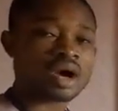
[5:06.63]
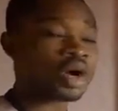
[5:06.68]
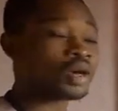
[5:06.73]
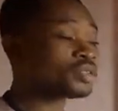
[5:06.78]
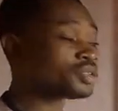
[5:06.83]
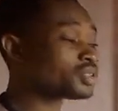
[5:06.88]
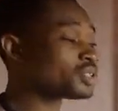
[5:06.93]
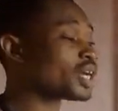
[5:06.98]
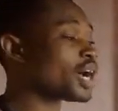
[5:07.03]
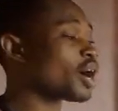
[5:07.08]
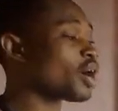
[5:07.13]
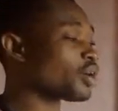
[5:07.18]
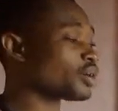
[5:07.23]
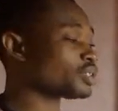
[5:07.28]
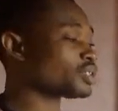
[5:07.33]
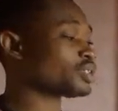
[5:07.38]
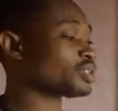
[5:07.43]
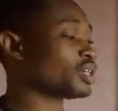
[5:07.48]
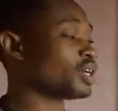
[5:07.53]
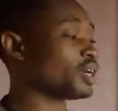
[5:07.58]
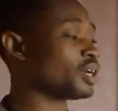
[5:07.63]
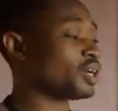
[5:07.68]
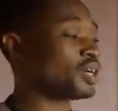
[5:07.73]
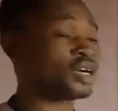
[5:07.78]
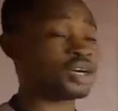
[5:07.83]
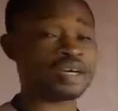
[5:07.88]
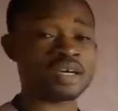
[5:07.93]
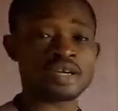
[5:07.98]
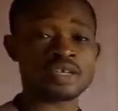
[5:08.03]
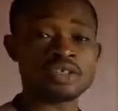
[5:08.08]
Under a, uh, a,
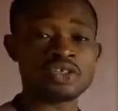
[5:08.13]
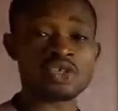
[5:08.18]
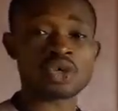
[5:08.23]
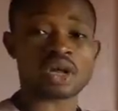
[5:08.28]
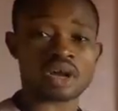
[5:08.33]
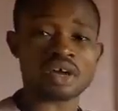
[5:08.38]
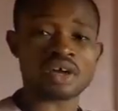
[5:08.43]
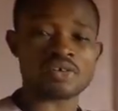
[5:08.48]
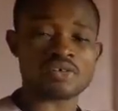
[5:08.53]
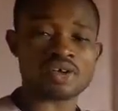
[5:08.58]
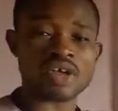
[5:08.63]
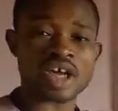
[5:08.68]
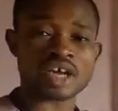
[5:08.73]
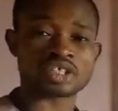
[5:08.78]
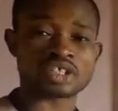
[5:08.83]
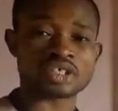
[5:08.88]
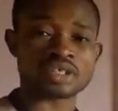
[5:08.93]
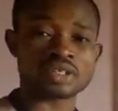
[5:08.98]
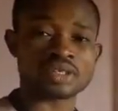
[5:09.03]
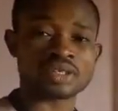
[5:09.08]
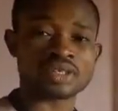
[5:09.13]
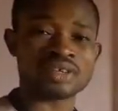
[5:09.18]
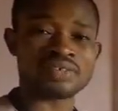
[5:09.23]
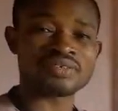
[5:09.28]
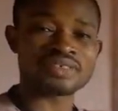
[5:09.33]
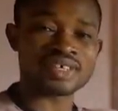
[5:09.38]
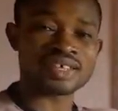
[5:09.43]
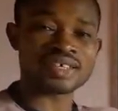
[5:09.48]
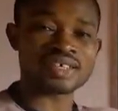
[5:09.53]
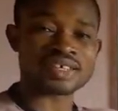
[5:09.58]
uh, a nuclear reaction,
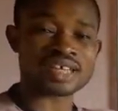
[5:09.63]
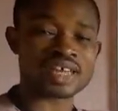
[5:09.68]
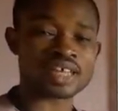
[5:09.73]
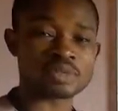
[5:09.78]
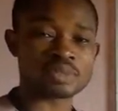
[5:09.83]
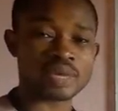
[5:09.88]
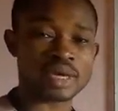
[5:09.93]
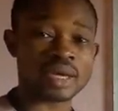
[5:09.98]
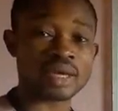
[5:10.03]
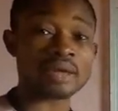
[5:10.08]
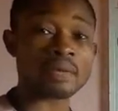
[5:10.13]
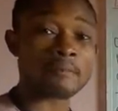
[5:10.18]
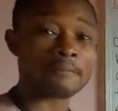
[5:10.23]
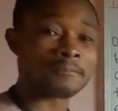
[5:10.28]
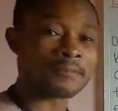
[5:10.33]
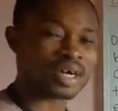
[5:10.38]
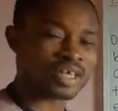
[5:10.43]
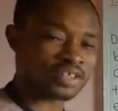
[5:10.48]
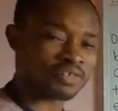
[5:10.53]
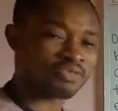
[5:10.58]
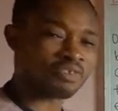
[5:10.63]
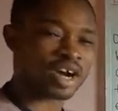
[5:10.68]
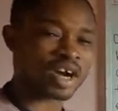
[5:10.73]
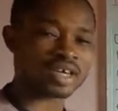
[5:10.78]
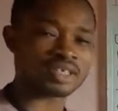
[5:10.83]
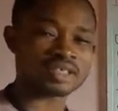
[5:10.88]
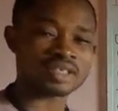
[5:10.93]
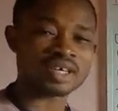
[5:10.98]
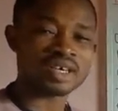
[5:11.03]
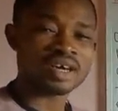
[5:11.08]
this has been
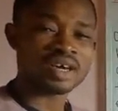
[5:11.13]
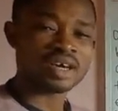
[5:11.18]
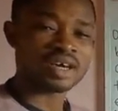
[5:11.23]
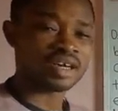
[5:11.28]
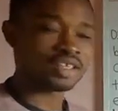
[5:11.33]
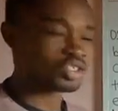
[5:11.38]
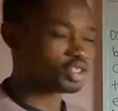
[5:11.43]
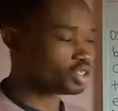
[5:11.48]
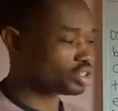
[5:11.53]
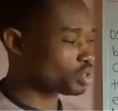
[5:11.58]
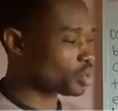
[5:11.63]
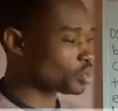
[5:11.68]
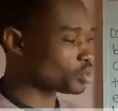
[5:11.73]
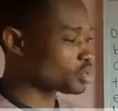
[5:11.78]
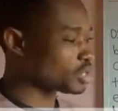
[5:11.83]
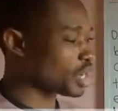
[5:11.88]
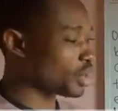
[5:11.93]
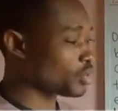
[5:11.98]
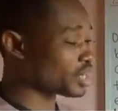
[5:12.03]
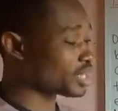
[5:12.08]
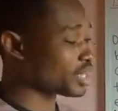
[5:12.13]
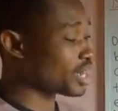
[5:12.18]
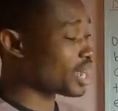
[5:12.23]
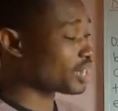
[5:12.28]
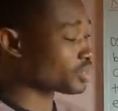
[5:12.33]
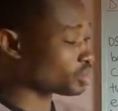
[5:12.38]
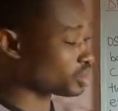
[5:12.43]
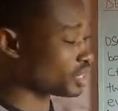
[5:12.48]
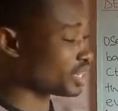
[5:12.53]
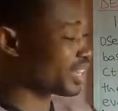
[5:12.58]
modified it shows that we can
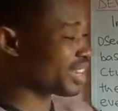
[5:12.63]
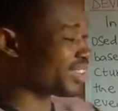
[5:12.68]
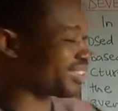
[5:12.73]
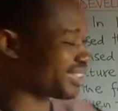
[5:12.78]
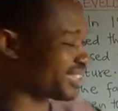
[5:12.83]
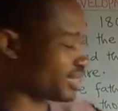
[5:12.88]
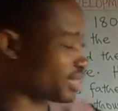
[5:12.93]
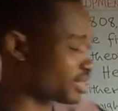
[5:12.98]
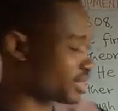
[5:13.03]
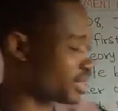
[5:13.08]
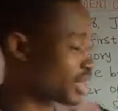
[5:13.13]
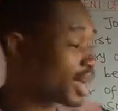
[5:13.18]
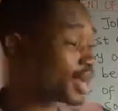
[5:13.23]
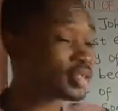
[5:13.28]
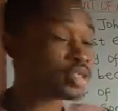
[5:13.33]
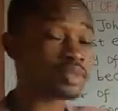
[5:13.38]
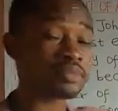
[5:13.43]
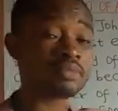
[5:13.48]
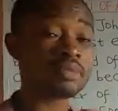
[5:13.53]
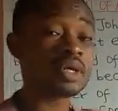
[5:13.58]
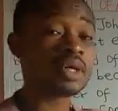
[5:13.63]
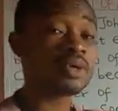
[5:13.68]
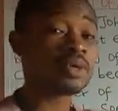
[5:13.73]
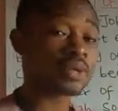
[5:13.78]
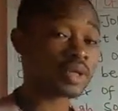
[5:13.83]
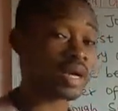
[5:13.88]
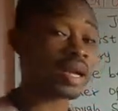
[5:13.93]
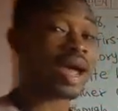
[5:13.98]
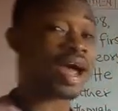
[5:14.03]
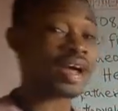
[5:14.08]
actually create an atom,
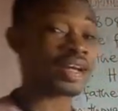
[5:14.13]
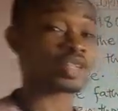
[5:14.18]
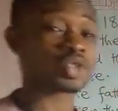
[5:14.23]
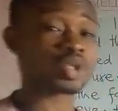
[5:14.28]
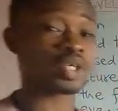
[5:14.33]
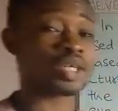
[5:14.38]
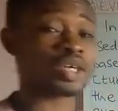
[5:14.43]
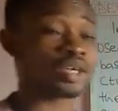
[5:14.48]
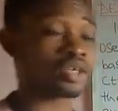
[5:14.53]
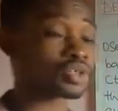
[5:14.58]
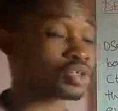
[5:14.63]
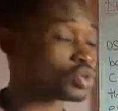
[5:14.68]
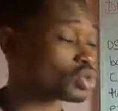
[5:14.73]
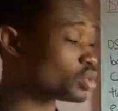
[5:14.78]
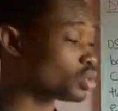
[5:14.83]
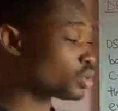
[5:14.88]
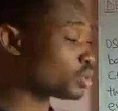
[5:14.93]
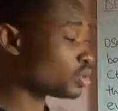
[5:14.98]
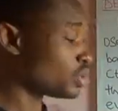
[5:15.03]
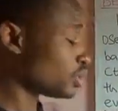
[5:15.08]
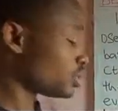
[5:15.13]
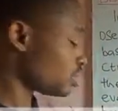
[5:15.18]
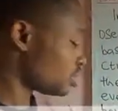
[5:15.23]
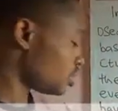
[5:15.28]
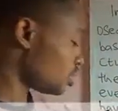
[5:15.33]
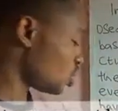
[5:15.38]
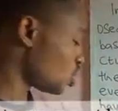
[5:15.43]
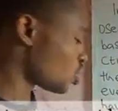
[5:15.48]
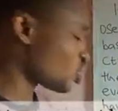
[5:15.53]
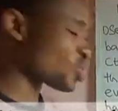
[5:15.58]
can actually also
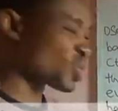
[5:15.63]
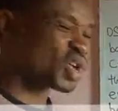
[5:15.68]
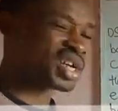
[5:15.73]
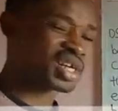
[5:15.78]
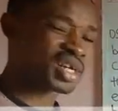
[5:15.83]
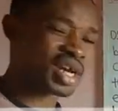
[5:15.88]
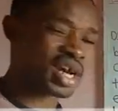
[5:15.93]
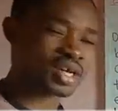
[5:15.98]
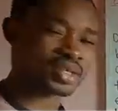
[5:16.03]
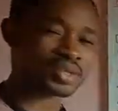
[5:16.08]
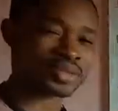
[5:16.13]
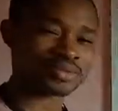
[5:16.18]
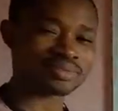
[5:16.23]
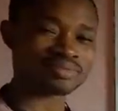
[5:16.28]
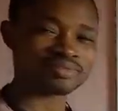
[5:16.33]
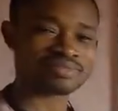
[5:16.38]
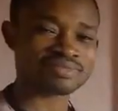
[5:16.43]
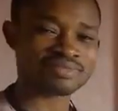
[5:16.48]
destroy an atom.